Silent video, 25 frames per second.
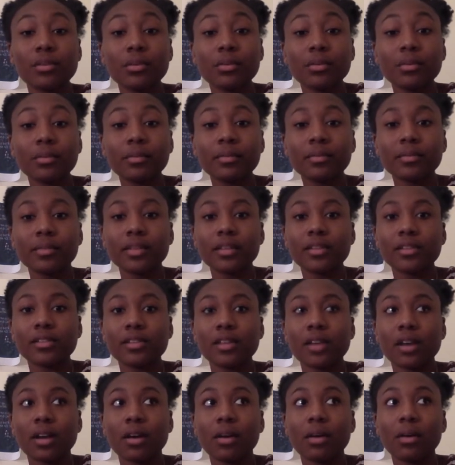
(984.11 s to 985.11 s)
things and
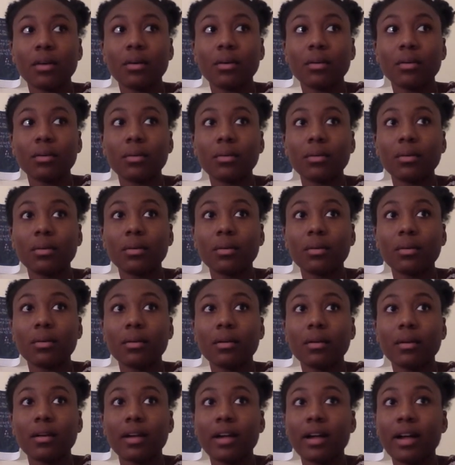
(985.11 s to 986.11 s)
details it can
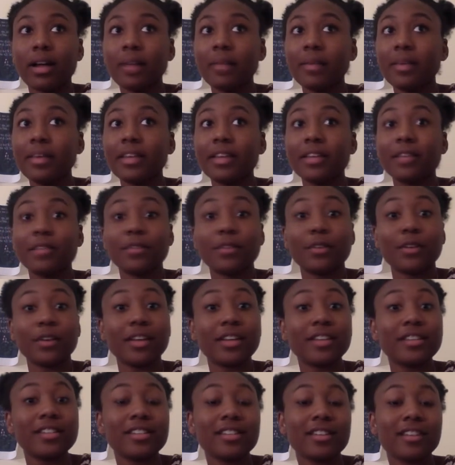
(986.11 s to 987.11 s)
do.
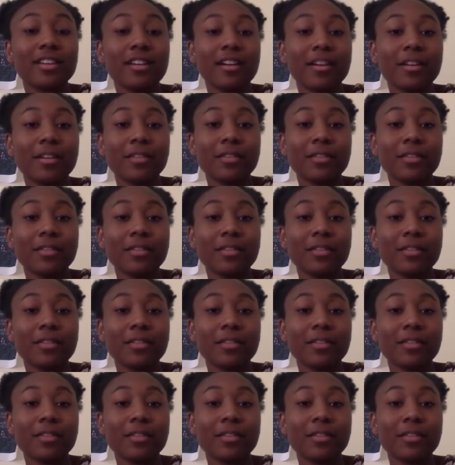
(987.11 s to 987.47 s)
So,